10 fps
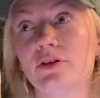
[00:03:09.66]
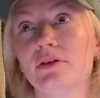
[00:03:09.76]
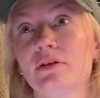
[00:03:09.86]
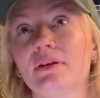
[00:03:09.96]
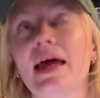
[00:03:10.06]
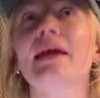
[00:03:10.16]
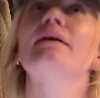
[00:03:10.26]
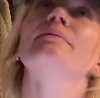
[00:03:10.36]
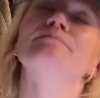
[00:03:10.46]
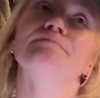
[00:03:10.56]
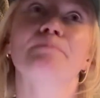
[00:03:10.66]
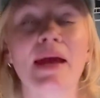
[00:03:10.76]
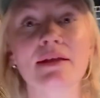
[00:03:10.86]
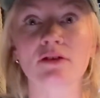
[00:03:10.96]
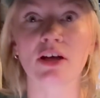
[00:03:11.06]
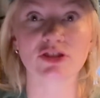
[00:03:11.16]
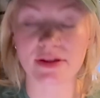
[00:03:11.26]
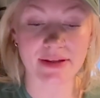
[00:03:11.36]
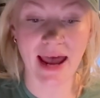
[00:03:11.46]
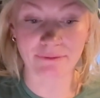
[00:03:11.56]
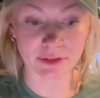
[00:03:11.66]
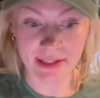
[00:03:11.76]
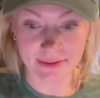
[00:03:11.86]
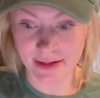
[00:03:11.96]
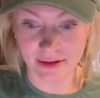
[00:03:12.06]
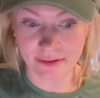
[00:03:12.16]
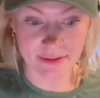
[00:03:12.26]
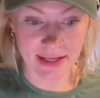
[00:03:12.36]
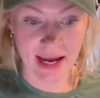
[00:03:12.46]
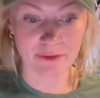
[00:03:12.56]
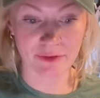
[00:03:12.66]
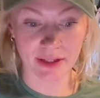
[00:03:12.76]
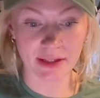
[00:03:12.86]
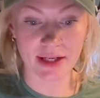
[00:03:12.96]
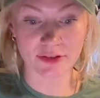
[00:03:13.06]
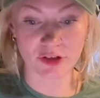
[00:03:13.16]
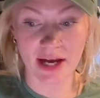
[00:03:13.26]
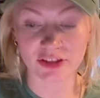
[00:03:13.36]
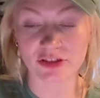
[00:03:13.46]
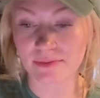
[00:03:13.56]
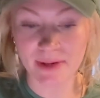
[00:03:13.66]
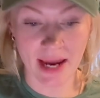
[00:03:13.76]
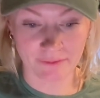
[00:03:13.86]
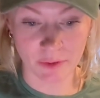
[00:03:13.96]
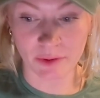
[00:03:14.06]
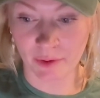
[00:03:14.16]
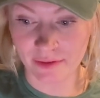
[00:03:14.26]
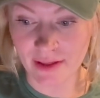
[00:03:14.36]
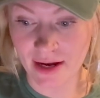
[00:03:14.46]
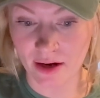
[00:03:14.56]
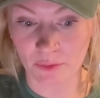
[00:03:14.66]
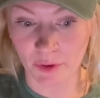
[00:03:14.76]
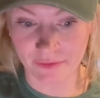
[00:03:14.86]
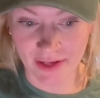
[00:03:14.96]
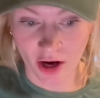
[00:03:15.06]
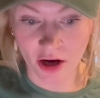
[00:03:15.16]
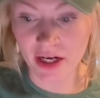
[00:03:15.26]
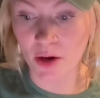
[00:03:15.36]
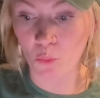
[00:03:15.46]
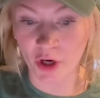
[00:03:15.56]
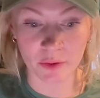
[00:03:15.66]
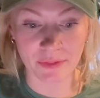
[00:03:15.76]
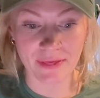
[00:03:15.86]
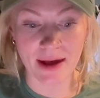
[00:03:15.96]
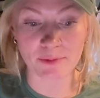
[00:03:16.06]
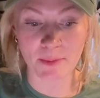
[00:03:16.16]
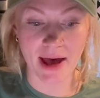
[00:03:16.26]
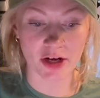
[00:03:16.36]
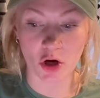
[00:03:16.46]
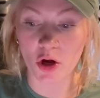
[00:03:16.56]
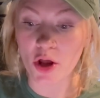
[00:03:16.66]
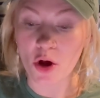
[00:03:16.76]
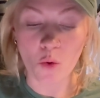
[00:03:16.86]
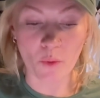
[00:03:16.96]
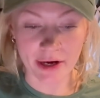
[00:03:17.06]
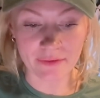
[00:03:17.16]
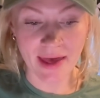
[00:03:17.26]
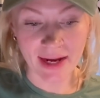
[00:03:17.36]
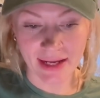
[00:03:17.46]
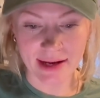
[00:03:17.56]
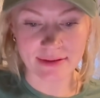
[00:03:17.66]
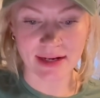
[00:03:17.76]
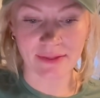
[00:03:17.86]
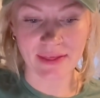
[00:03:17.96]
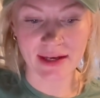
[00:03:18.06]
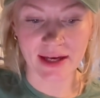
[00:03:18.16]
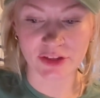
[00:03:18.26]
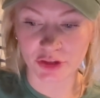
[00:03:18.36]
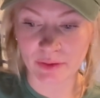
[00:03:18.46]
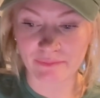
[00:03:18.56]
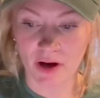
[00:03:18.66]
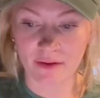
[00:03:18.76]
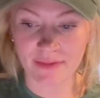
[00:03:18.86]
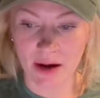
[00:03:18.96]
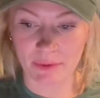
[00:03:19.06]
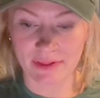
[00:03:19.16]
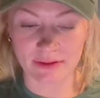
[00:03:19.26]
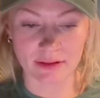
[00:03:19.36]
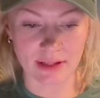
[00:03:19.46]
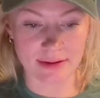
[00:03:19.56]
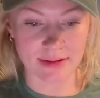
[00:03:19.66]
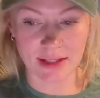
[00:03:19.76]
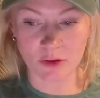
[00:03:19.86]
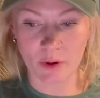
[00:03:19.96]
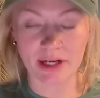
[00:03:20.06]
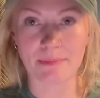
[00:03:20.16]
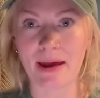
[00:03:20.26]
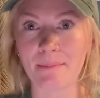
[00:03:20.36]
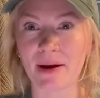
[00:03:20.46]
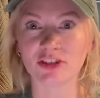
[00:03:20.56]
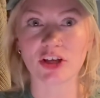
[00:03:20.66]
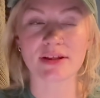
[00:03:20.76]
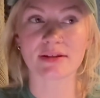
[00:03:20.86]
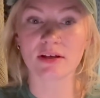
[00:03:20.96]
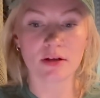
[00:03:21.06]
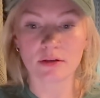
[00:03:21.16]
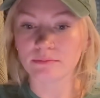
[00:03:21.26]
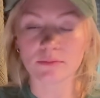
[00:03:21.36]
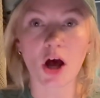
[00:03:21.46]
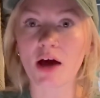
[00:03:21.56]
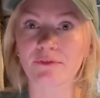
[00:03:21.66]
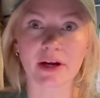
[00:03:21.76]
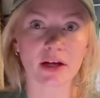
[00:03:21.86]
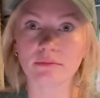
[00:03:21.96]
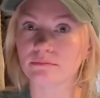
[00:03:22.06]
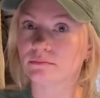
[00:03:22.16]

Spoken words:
like based on just scaffolding skills. Like I really tried to just meet everyone where they are and work with them no matter where that is. And I think I do involve that within the lesson quite a bit by just offering